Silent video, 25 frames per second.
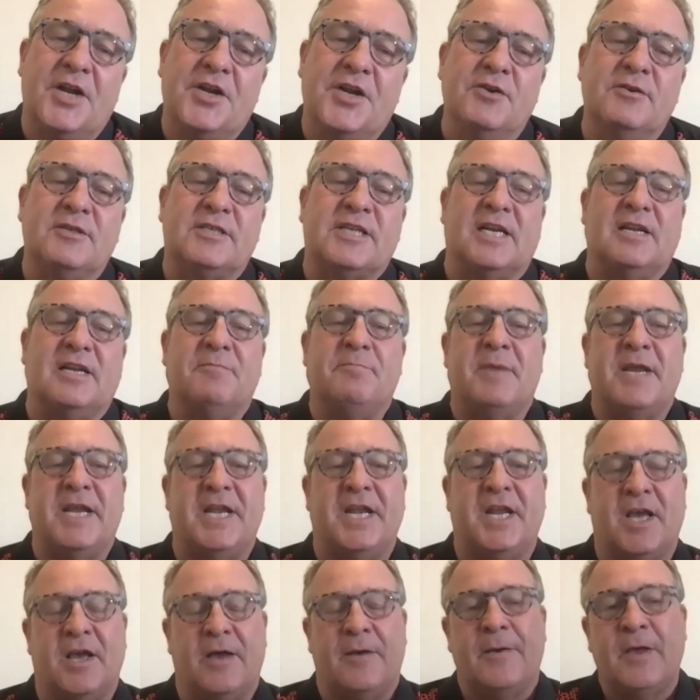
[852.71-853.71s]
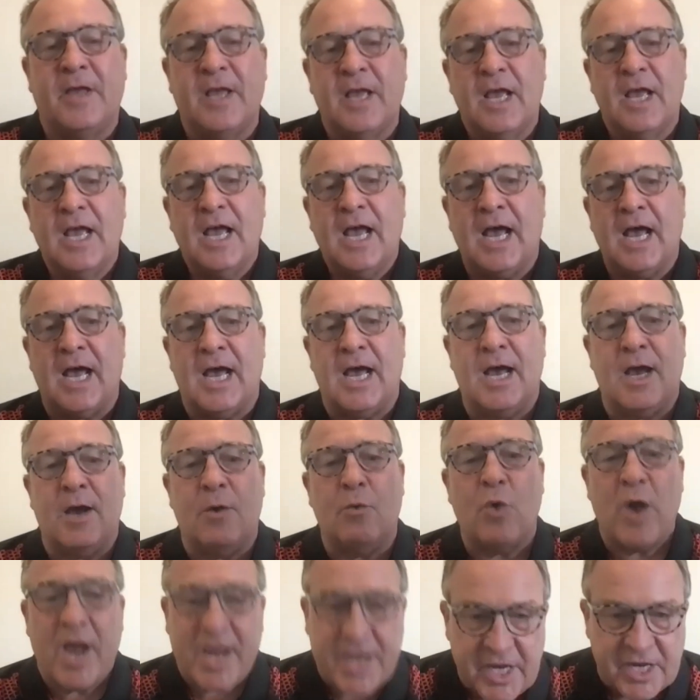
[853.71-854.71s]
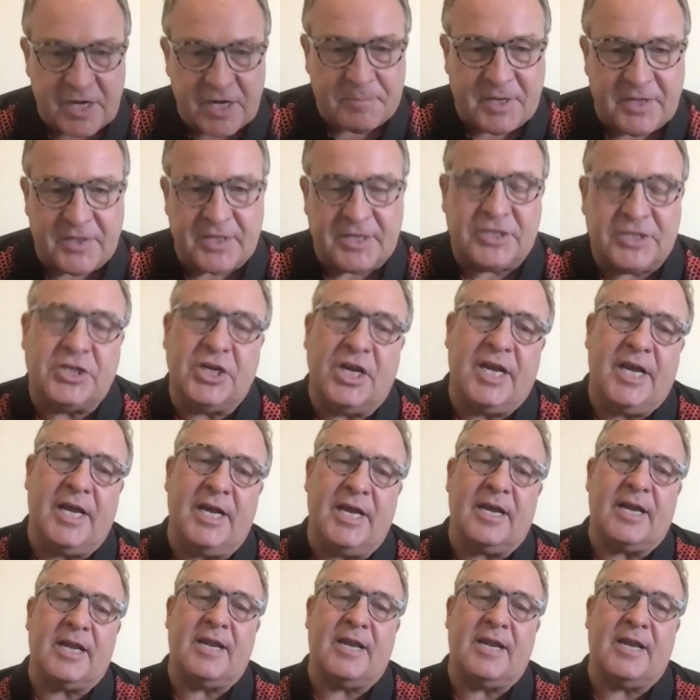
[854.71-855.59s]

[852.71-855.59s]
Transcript: New Zealand media where you're going to be this year.